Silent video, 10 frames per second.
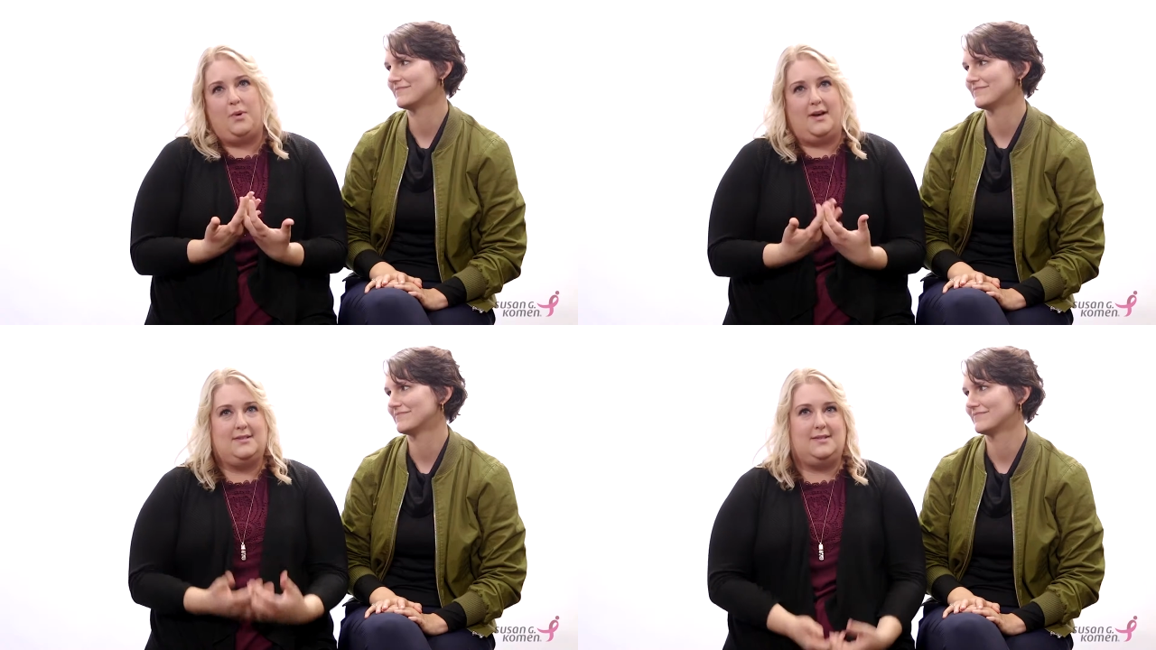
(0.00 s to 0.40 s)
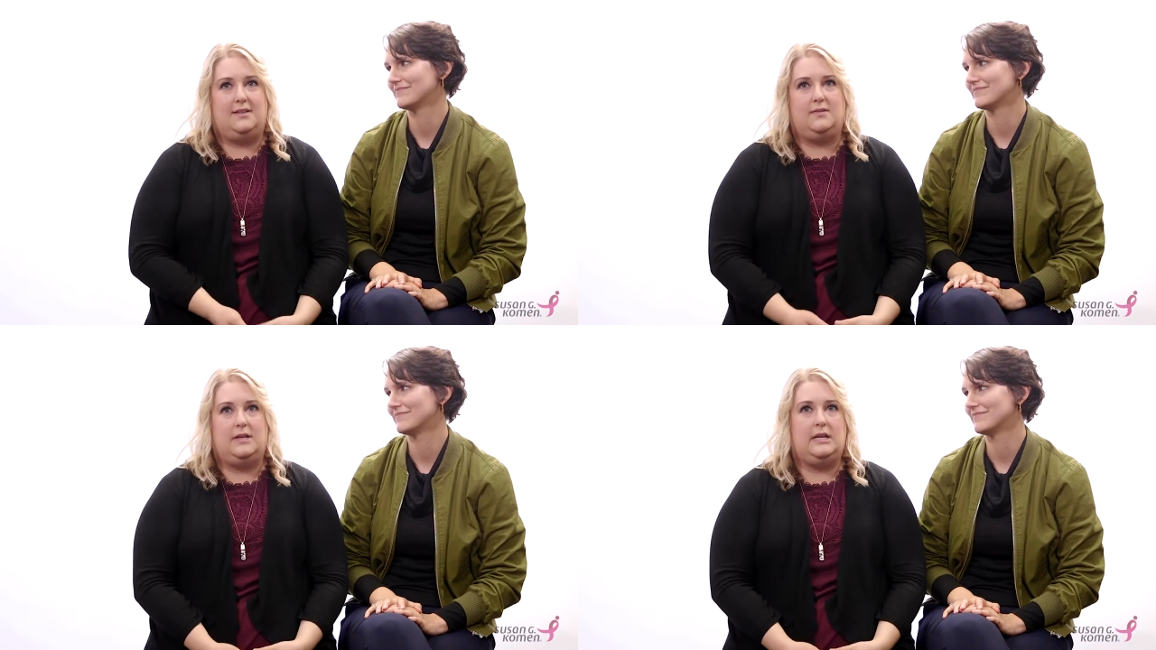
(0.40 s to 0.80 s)

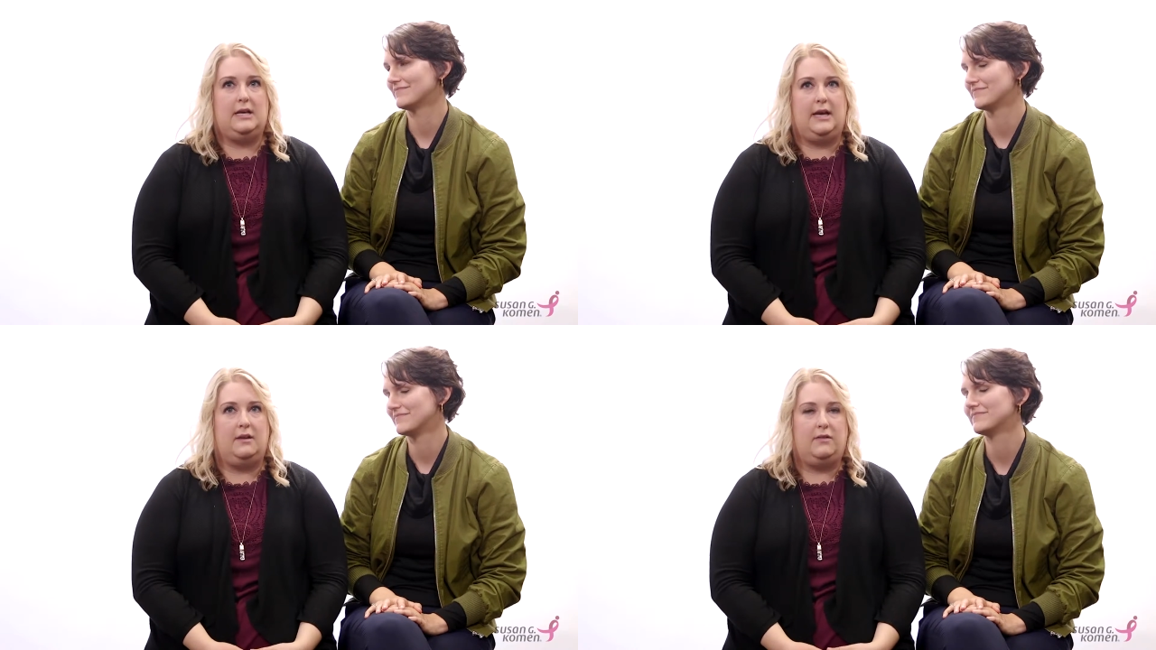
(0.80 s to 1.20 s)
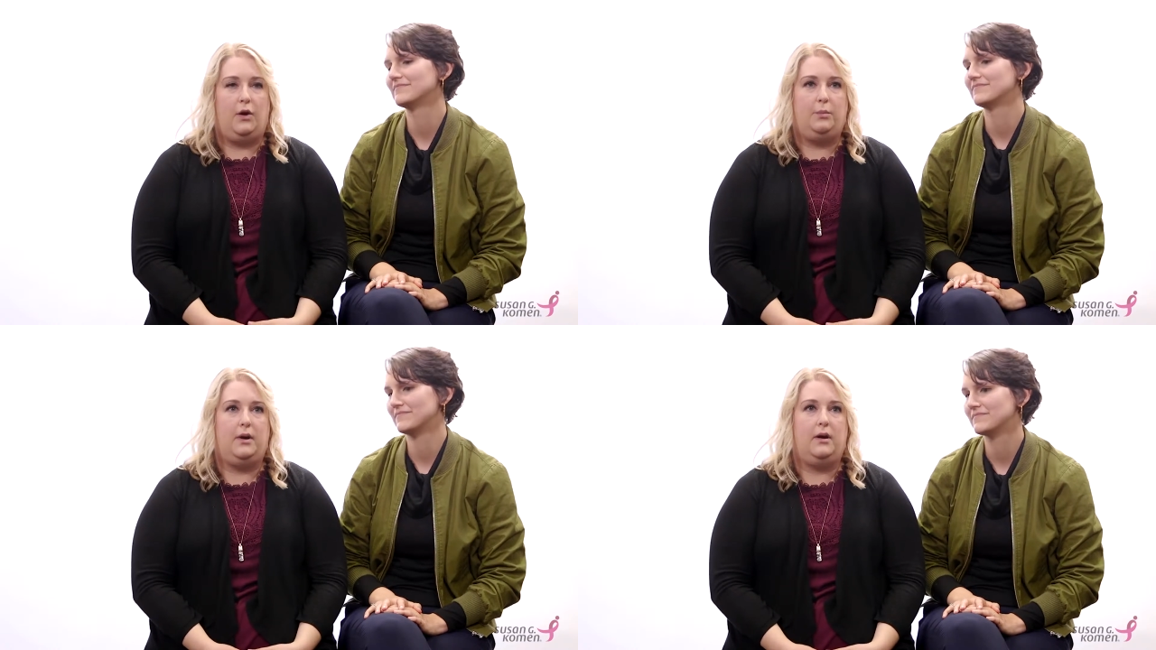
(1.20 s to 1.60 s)
Speaker 1: positivity to kind of
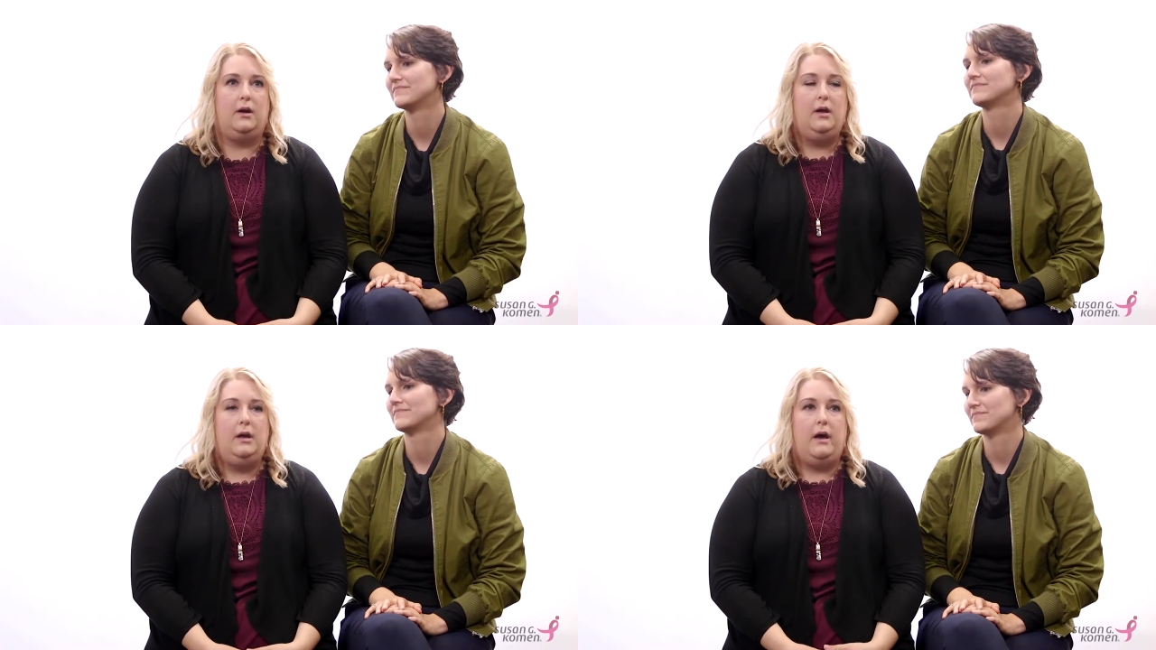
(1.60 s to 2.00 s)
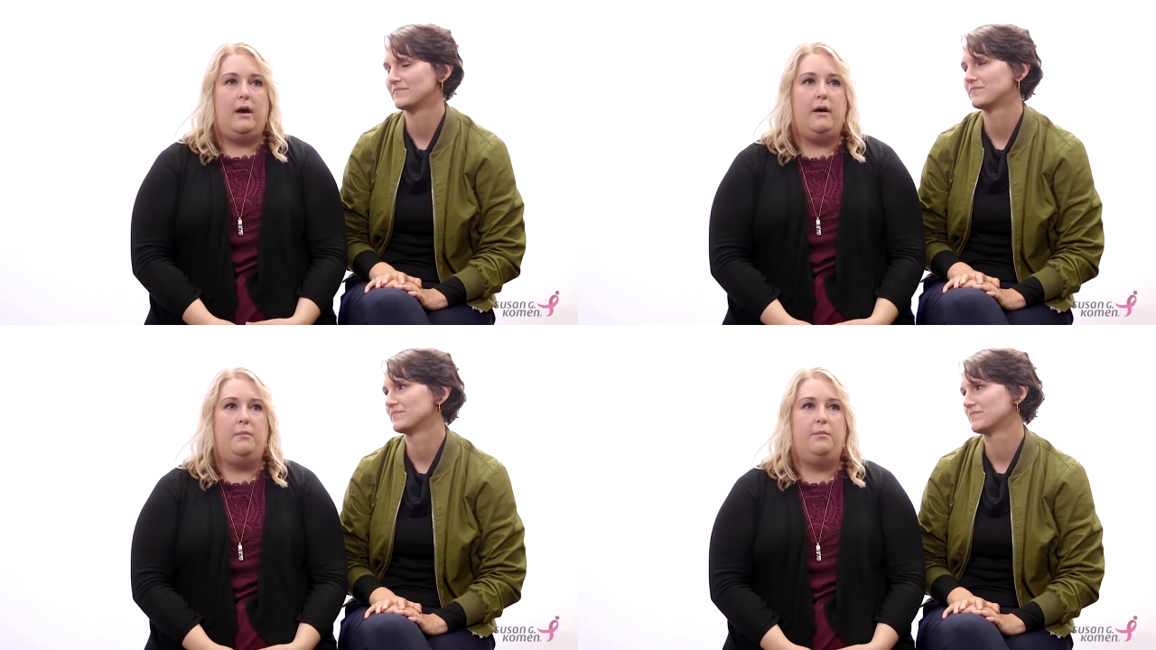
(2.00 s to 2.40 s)
help her.
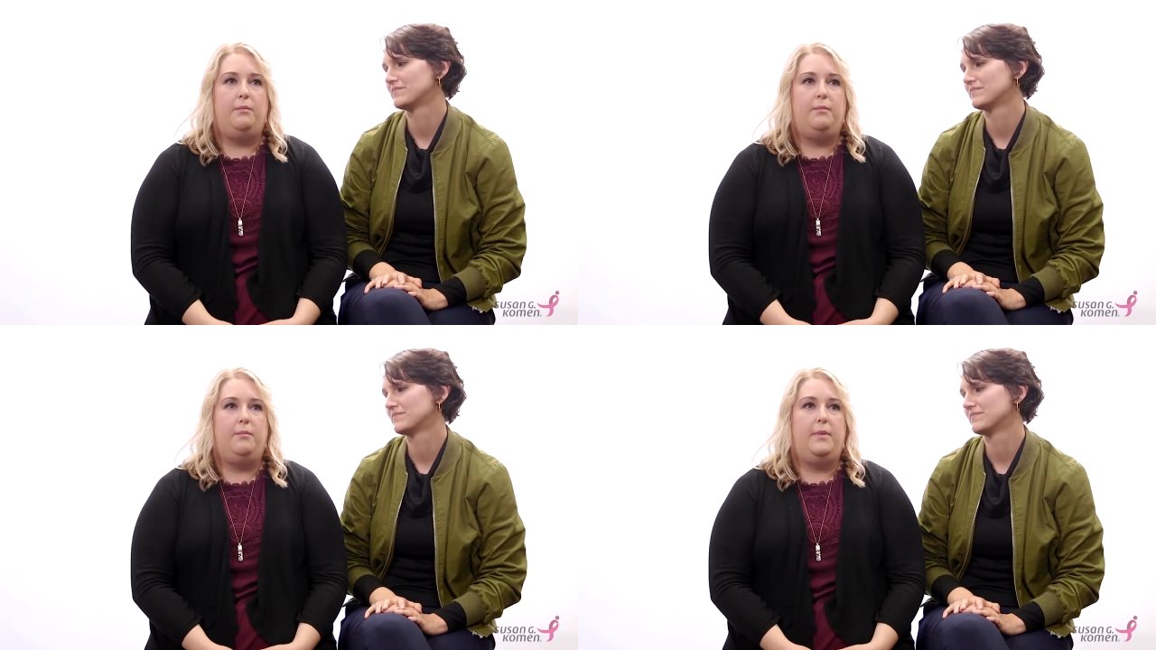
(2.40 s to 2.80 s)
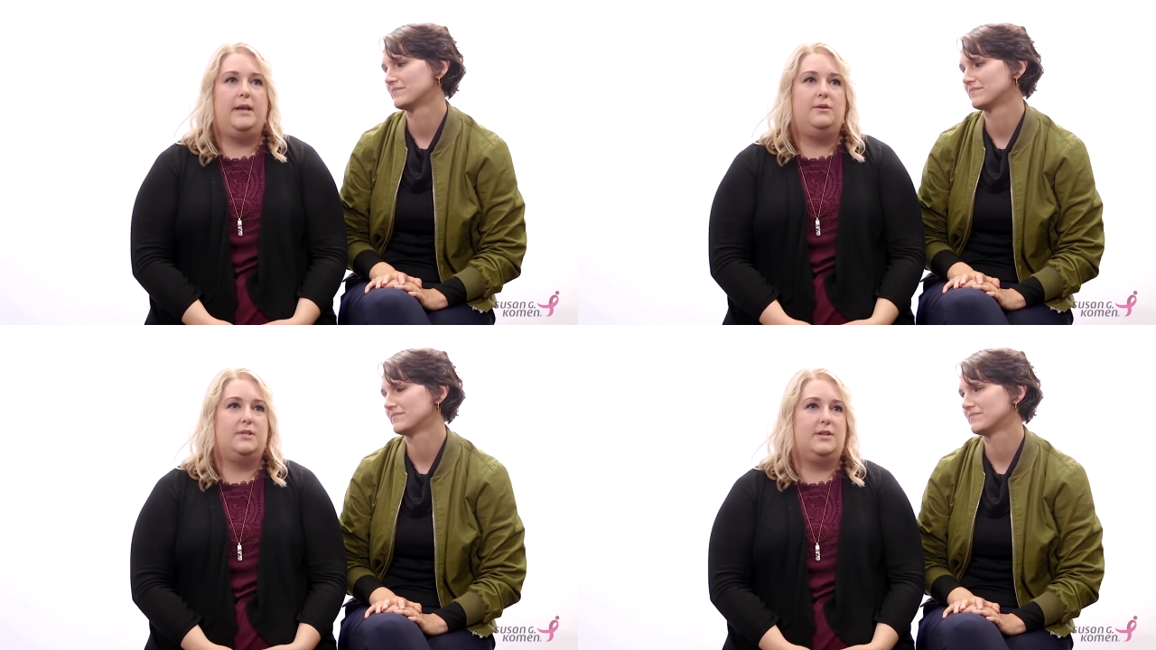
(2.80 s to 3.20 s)
Um, but
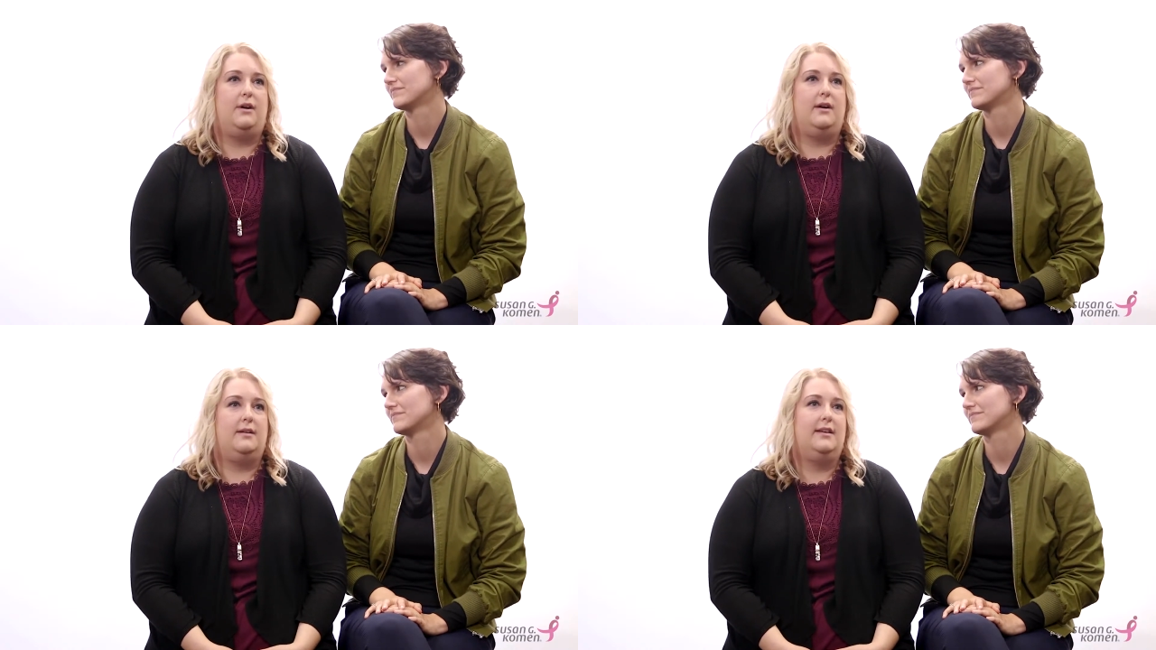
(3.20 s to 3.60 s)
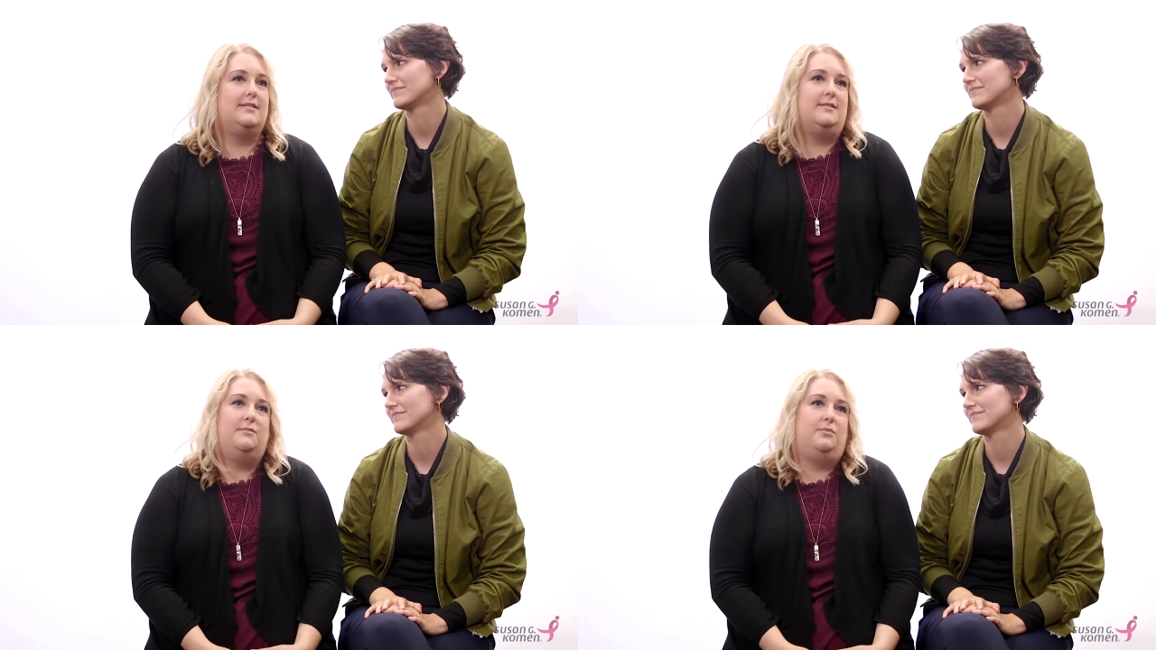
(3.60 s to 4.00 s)
it was hard
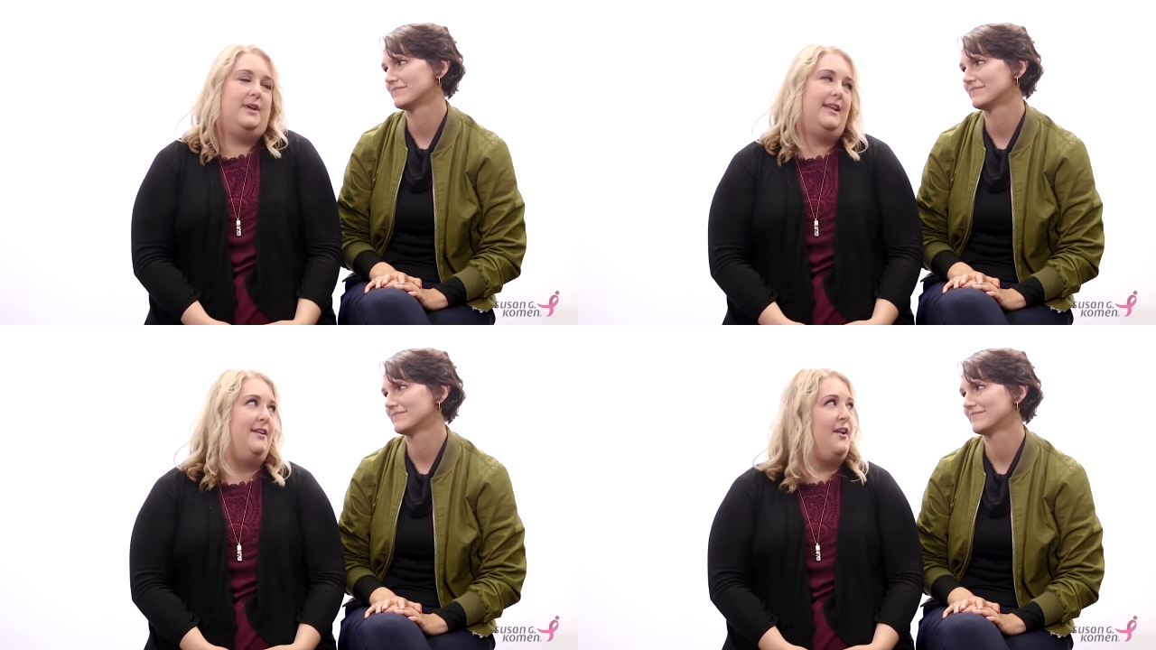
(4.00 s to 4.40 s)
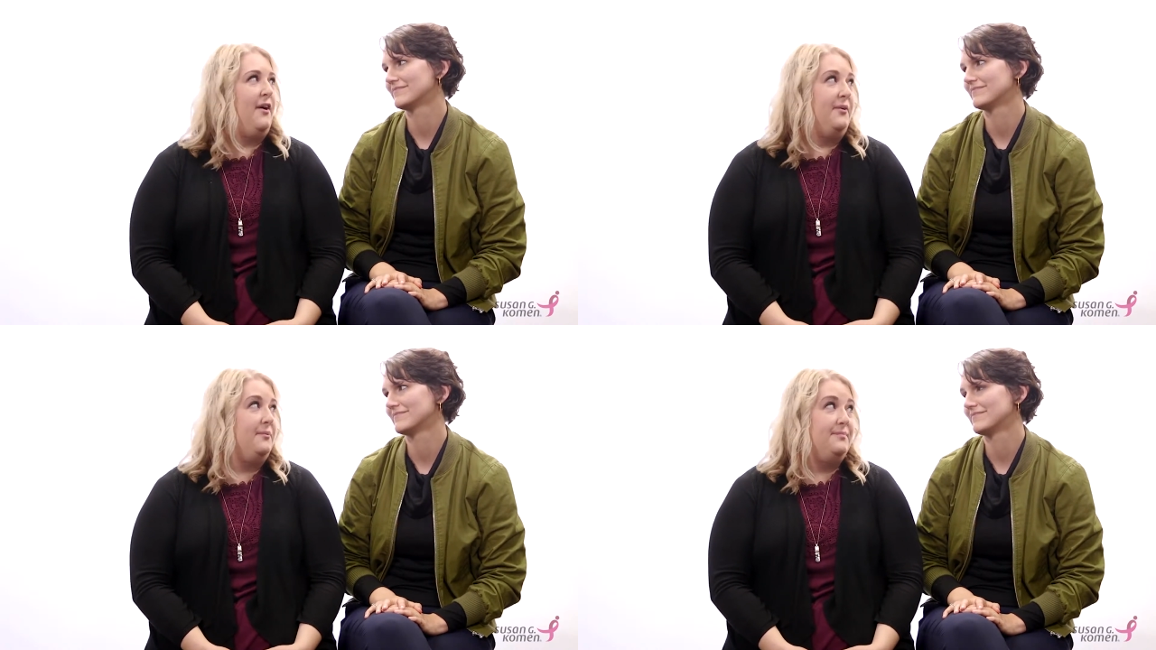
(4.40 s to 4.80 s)
because we didn't know.